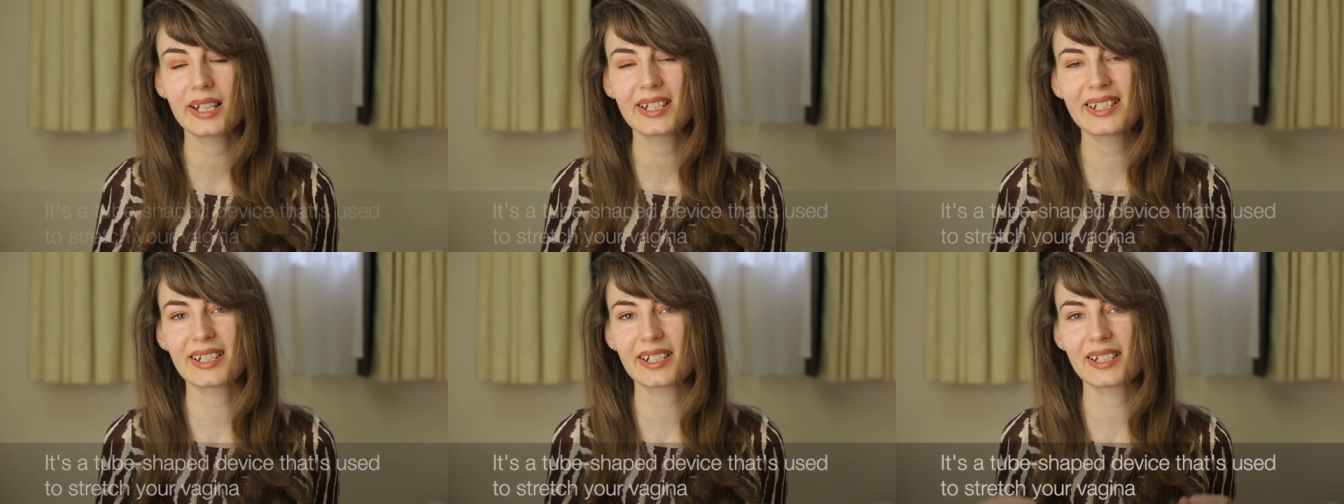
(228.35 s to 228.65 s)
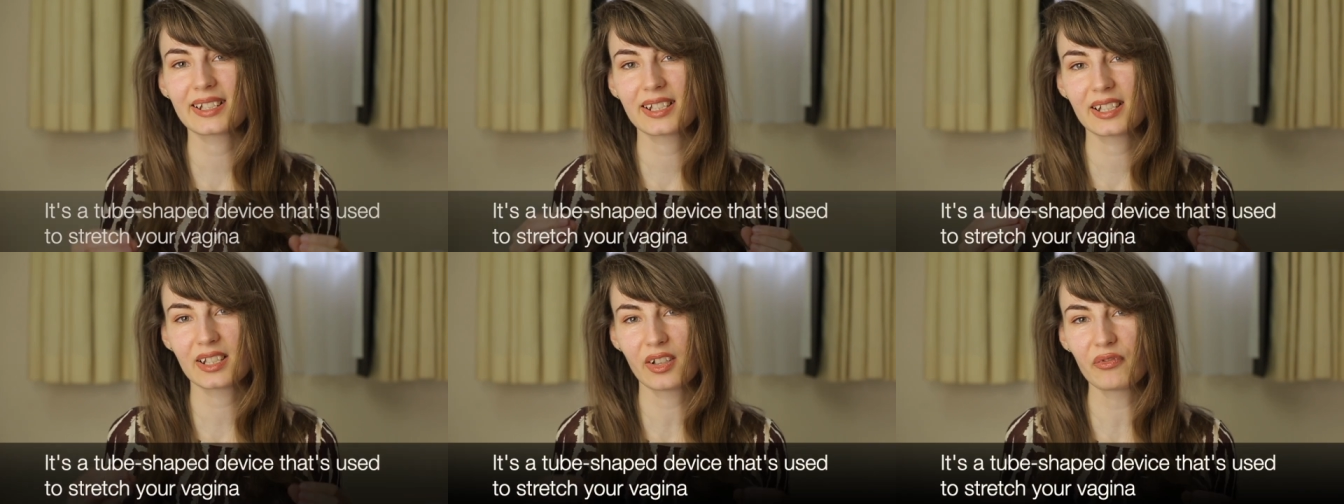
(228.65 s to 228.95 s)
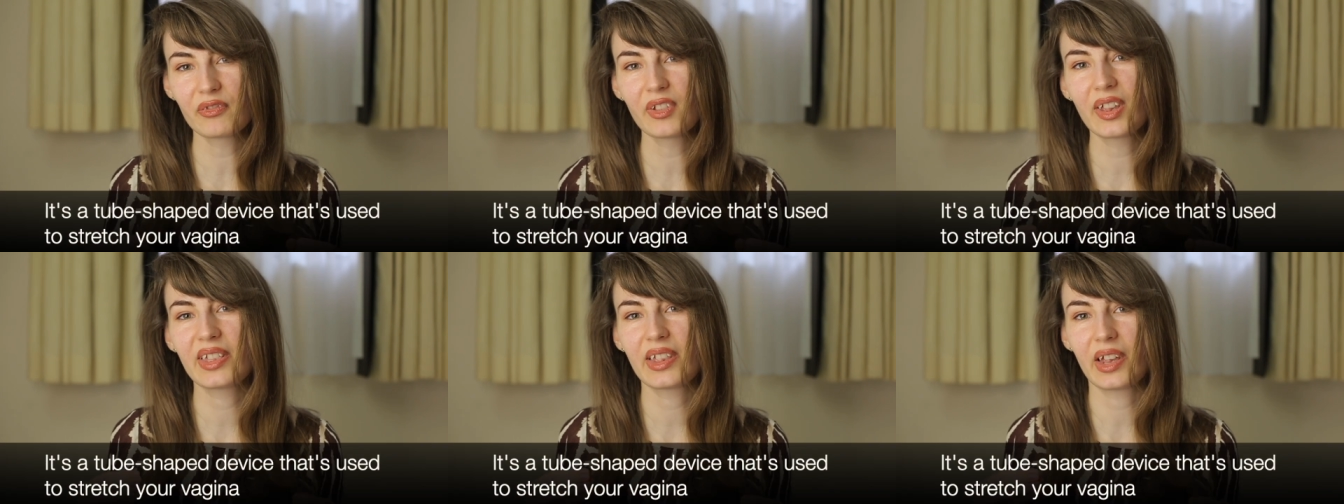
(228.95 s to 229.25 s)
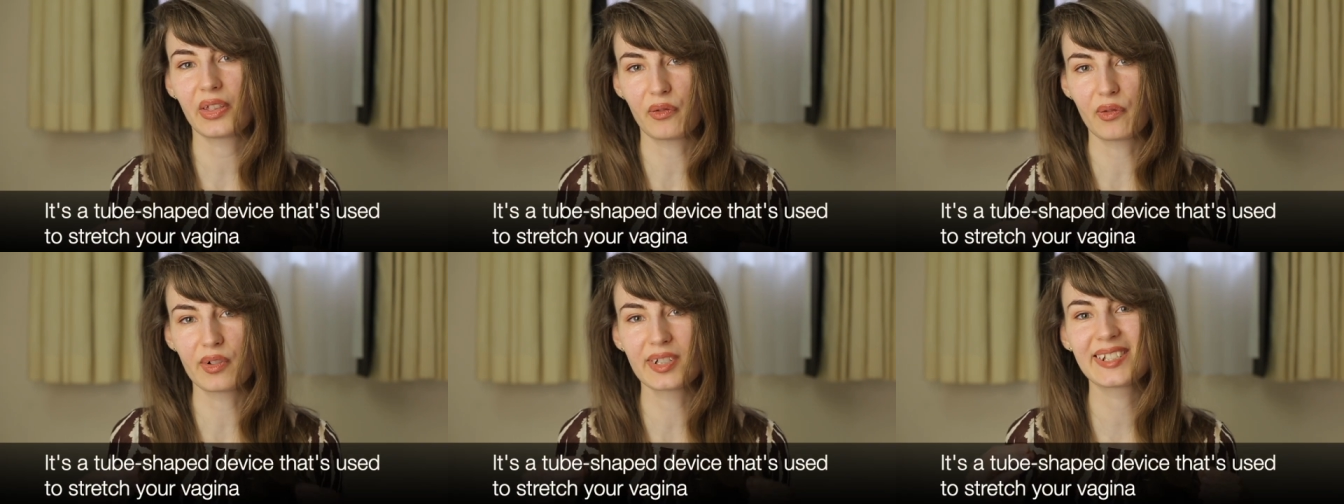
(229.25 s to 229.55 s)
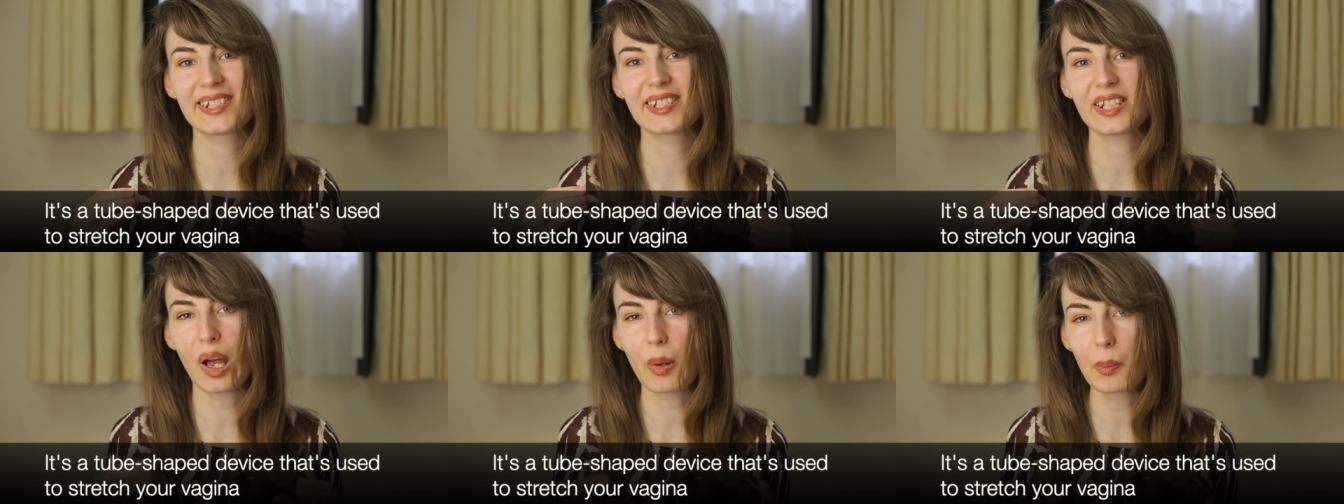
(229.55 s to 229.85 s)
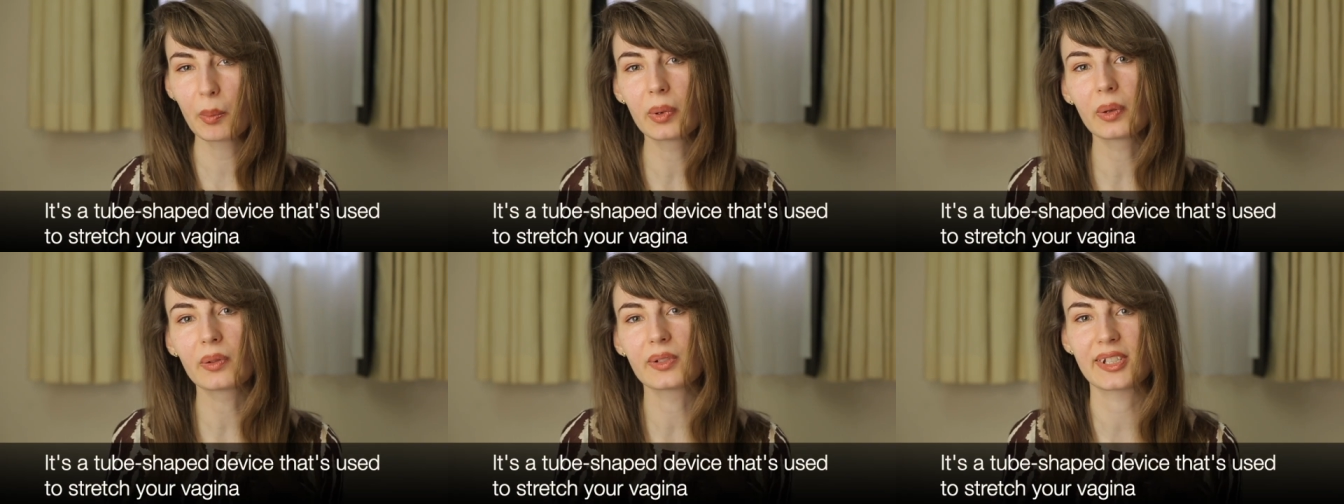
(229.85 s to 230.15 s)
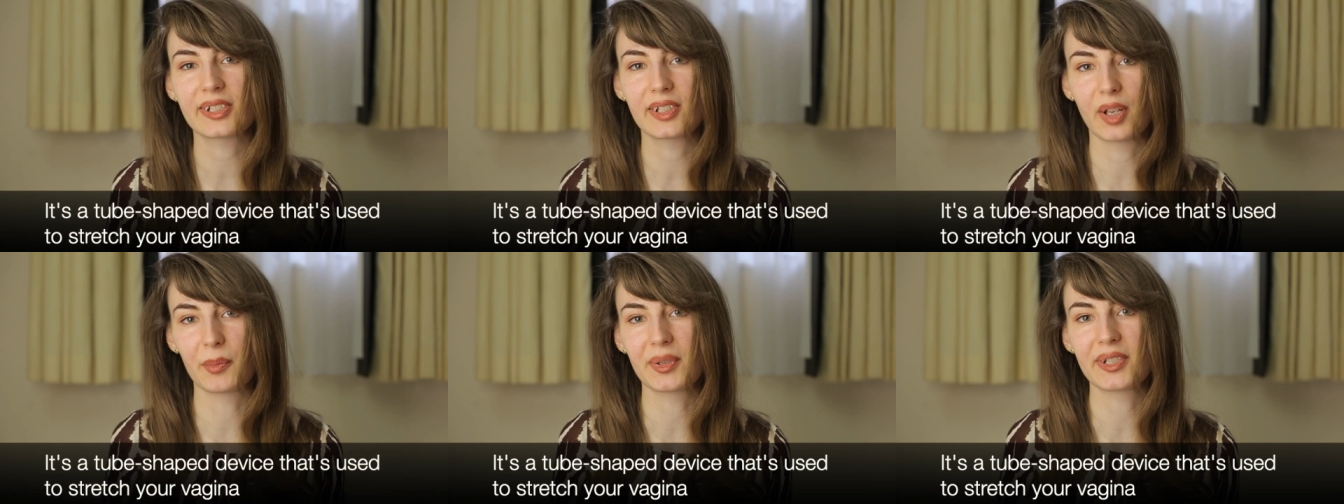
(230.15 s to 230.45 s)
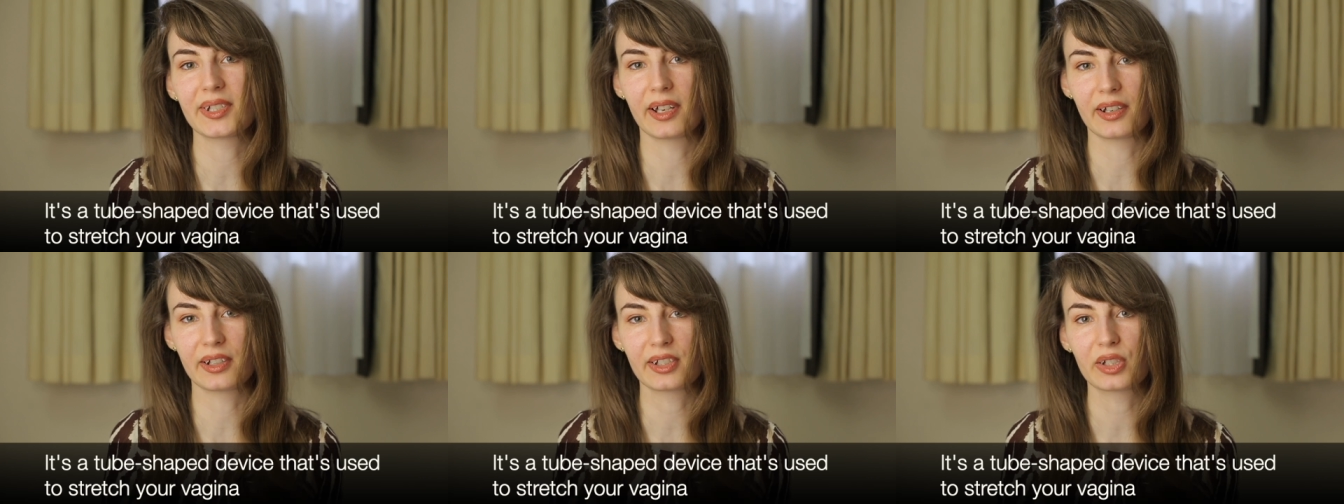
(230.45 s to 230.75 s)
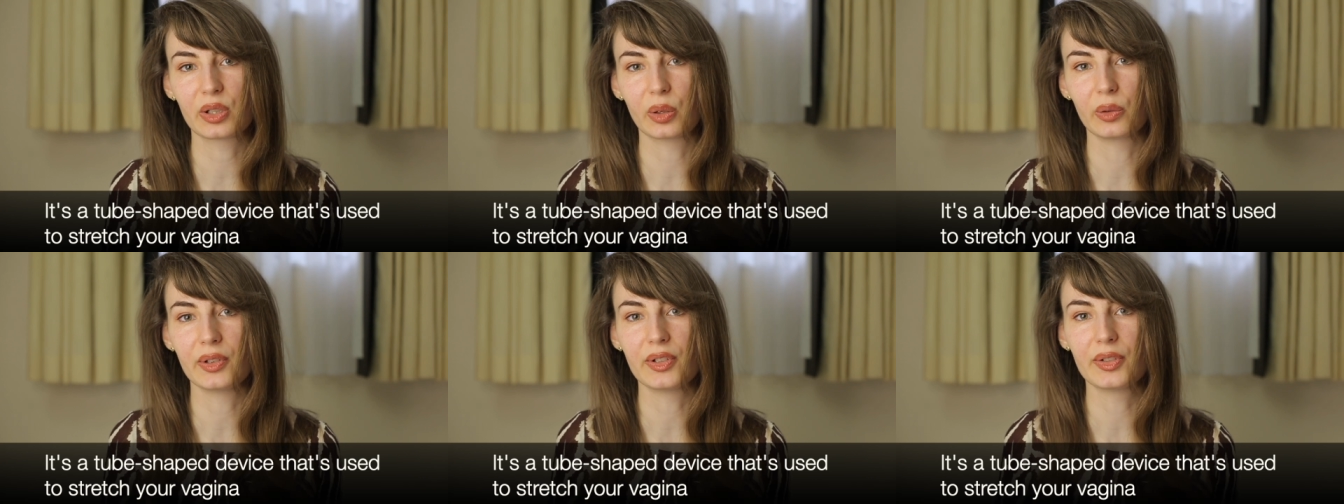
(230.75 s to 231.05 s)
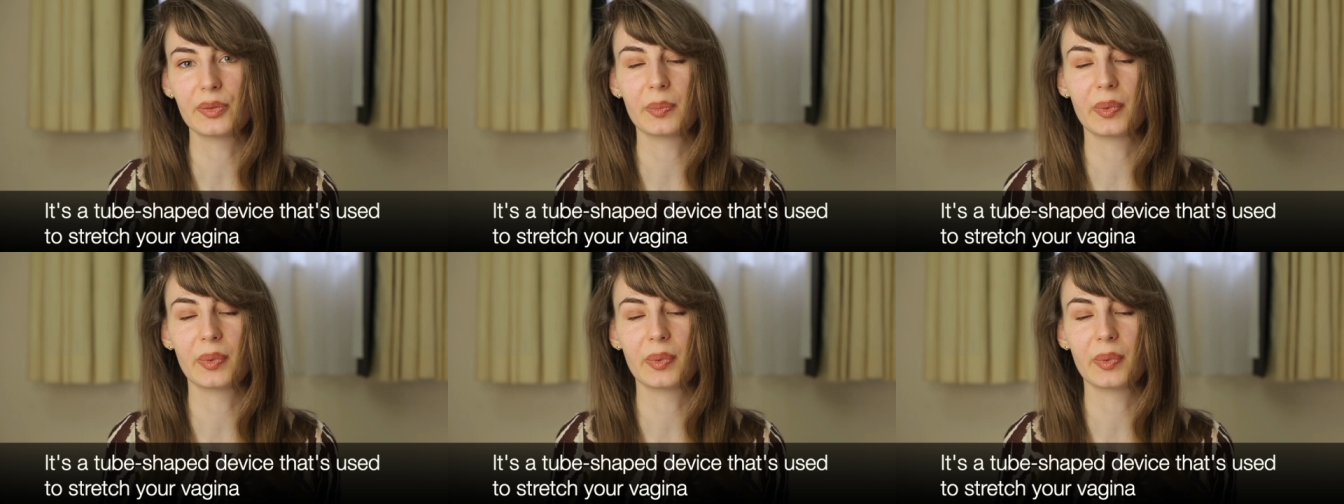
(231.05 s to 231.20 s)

It's something that resembles some sex toys,